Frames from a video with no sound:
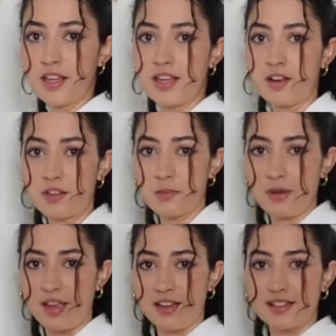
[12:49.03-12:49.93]
Here are the
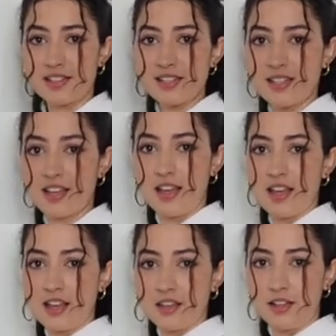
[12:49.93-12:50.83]
pants.
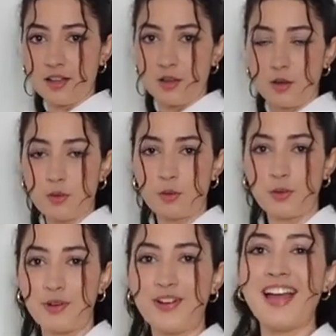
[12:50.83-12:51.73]
They look
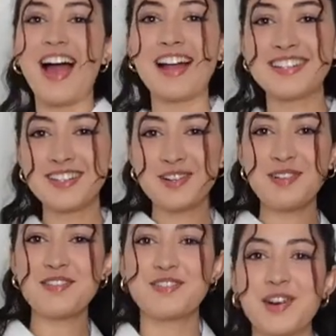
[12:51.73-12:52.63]
cool. I did it on
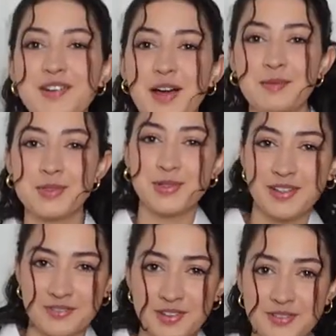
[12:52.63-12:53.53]
my phone. Now I'm doing it for the